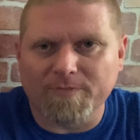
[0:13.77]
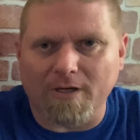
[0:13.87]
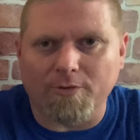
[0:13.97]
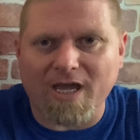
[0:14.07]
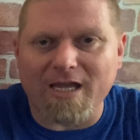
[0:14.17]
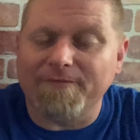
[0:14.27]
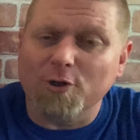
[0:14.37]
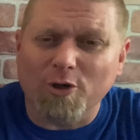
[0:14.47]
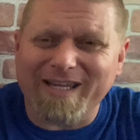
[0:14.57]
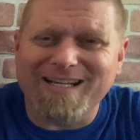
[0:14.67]
okay, if
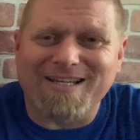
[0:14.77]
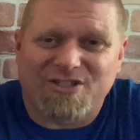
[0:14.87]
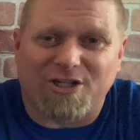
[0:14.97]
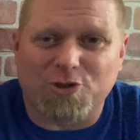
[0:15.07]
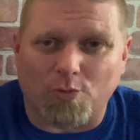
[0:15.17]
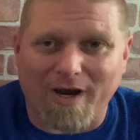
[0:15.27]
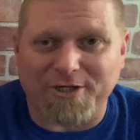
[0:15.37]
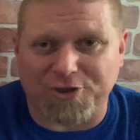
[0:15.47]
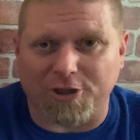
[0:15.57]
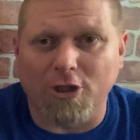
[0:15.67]
you're in a
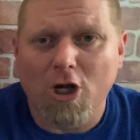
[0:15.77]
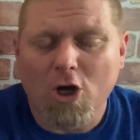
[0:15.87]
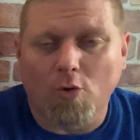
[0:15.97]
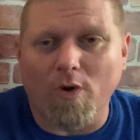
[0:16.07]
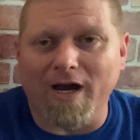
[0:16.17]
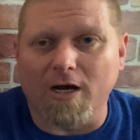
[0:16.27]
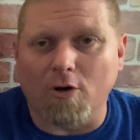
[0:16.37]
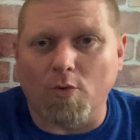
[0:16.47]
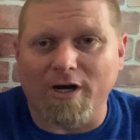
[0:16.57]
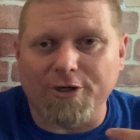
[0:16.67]
situation
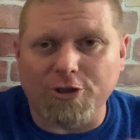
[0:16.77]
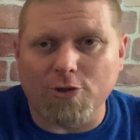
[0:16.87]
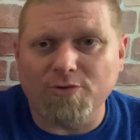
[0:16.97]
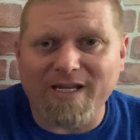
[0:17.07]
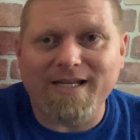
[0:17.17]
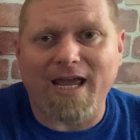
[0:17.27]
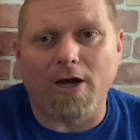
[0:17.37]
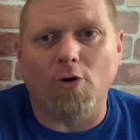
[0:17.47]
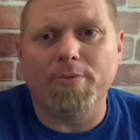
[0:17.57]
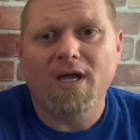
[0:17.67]
where where you need
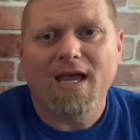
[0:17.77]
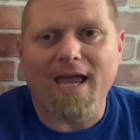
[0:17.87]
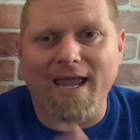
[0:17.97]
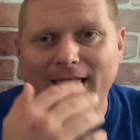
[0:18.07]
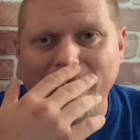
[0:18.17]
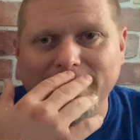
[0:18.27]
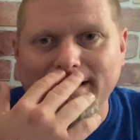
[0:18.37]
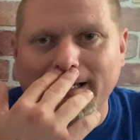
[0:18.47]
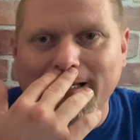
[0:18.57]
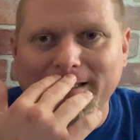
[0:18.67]
help and
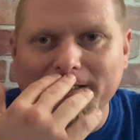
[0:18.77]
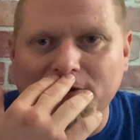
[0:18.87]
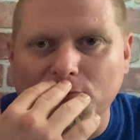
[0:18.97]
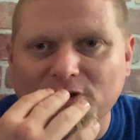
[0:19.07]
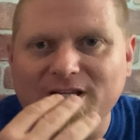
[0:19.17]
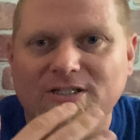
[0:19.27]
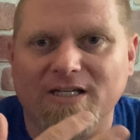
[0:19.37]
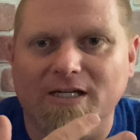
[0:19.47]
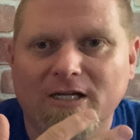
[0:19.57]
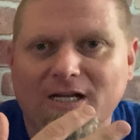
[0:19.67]
uh, you need
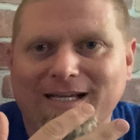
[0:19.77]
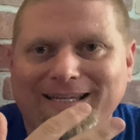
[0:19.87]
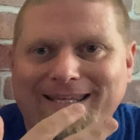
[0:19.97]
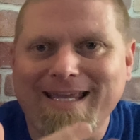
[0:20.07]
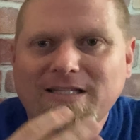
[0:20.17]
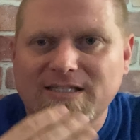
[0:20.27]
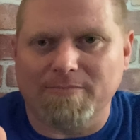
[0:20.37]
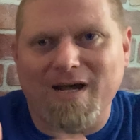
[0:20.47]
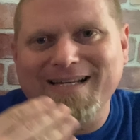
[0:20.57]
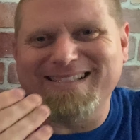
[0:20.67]
to get
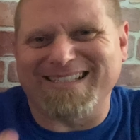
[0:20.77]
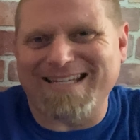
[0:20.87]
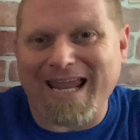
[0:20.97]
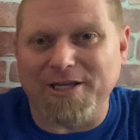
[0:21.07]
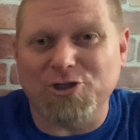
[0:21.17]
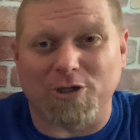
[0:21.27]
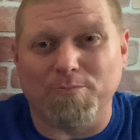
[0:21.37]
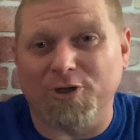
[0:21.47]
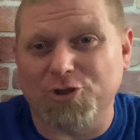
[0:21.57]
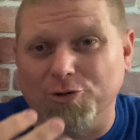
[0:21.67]
somebody's attention,
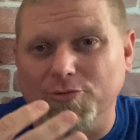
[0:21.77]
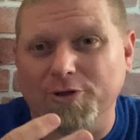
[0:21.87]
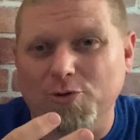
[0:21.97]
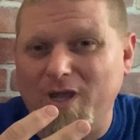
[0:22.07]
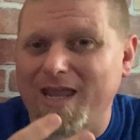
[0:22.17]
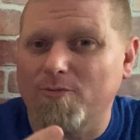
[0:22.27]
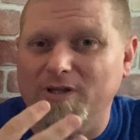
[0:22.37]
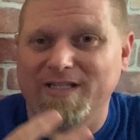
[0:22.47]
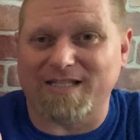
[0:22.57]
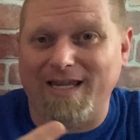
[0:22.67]
but you're you can't
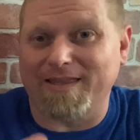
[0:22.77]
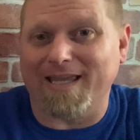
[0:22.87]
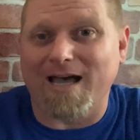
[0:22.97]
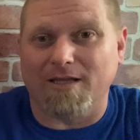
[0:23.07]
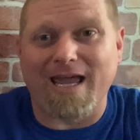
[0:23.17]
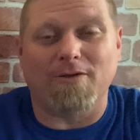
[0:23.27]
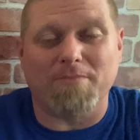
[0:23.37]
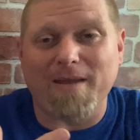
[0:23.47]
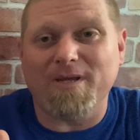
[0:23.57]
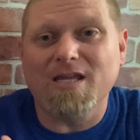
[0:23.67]
really say anything out loud.
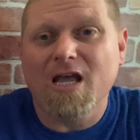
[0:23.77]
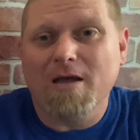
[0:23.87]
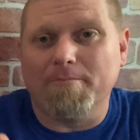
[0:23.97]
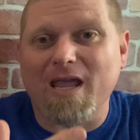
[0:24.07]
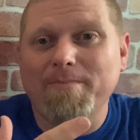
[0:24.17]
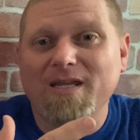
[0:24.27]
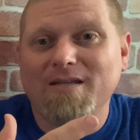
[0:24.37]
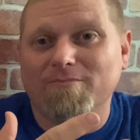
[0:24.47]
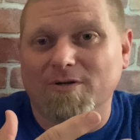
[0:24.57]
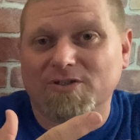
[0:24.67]
Maybe
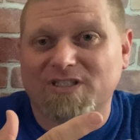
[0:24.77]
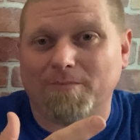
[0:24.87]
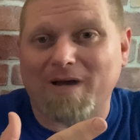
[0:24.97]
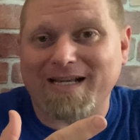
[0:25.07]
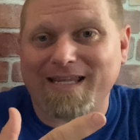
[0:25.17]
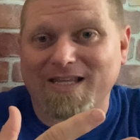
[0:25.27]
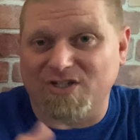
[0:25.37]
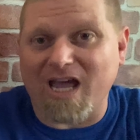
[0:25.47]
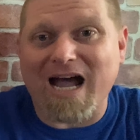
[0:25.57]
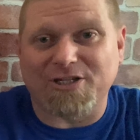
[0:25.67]
maybe somebody has
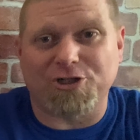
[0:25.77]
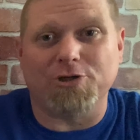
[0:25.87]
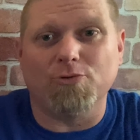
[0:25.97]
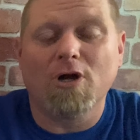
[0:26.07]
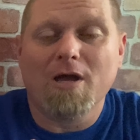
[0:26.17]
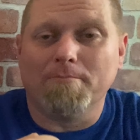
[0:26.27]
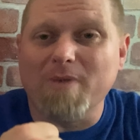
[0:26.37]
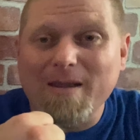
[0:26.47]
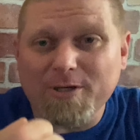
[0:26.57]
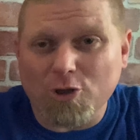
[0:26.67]
got you.
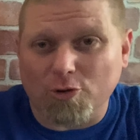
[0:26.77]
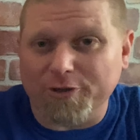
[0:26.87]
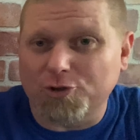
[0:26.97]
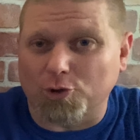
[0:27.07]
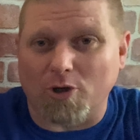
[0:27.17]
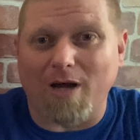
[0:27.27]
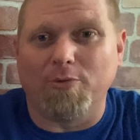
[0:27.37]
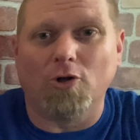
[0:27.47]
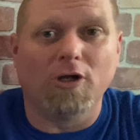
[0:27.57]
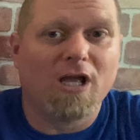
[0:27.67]
Maybe you're in
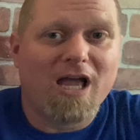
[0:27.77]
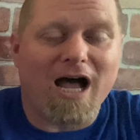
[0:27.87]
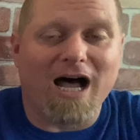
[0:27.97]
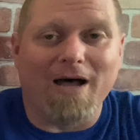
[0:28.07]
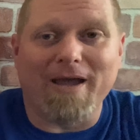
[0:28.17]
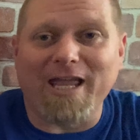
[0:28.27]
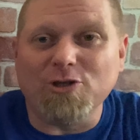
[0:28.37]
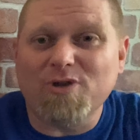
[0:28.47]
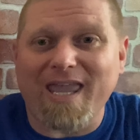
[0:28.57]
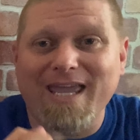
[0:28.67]
trouble, uh, and
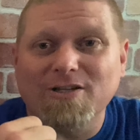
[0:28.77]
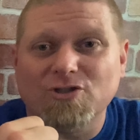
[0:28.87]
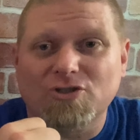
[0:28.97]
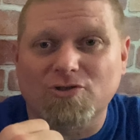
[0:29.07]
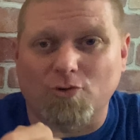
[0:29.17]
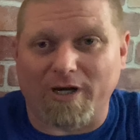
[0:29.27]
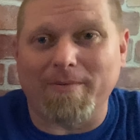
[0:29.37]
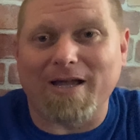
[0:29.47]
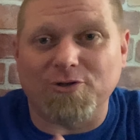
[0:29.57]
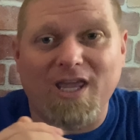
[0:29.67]
you can't scream
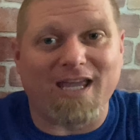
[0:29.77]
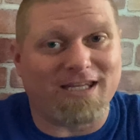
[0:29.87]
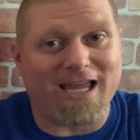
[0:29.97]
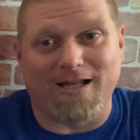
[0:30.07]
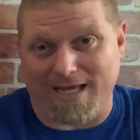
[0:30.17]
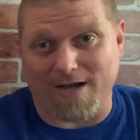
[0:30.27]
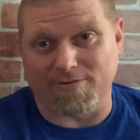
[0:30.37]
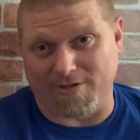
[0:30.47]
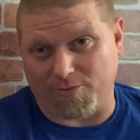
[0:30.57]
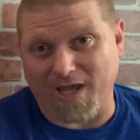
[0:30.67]
out. You can't yell out.
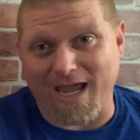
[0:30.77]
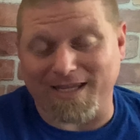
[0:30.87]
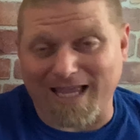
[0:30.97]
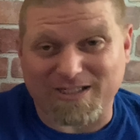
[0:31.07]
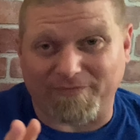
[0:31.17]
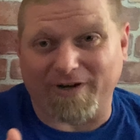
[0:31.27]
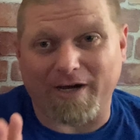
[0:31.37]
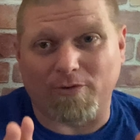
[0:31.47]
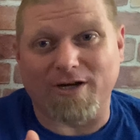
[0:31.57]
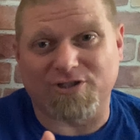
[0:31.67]
Okay, and that's a
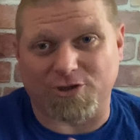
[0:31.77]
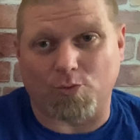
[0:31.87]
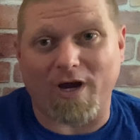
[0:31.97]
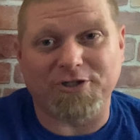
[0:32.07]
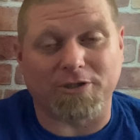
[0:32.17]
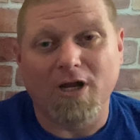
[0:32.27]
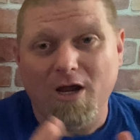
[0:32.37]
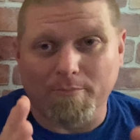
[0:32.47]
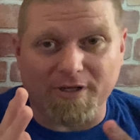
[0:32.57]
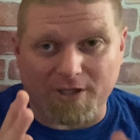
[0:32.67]
very rare situation,
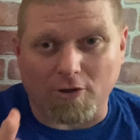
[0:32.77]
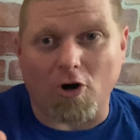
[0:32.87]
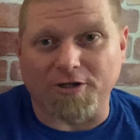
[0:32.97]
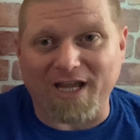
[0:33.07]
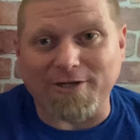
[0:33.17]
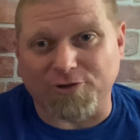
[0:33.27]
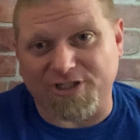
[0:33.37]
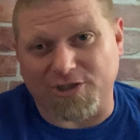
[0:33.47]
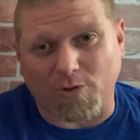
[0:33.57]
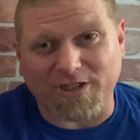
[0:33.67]
but there are dangerous
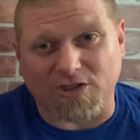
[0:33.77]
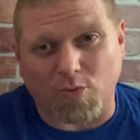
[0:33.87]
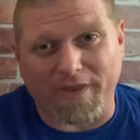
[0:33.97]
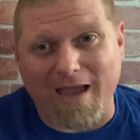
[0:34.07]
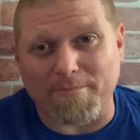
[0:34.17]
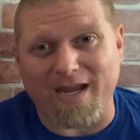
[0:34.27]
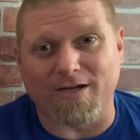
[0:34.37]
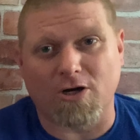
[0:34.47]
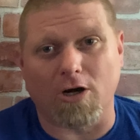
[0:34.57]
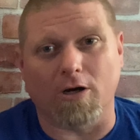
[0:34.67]
situations where that may
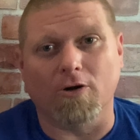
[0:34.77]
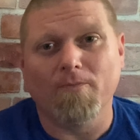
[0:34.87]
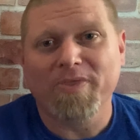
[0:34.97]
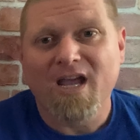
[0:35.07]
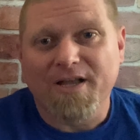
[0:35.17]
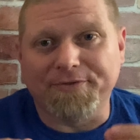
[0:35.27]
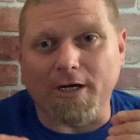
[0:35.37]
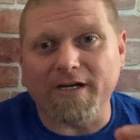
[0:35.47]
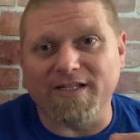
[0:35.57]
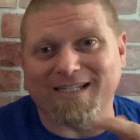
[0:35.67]
occur.
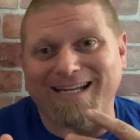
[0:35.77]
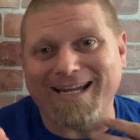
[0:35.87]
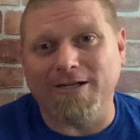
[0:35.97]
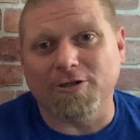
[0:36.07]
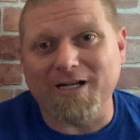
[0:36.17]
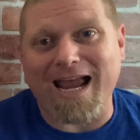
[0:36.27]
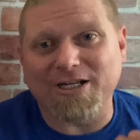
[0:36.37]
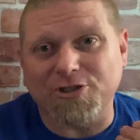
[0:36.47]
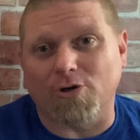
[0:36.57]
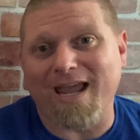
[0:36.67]
There is an
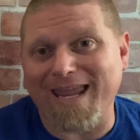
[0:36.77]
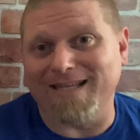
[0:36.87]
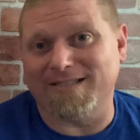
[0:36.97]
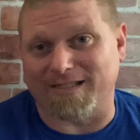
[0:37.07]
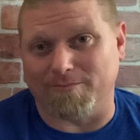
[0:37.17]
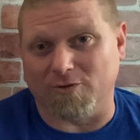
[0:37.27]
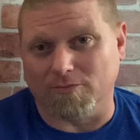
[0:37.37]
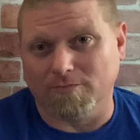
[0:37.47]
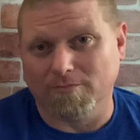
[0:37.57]
international hand symbol.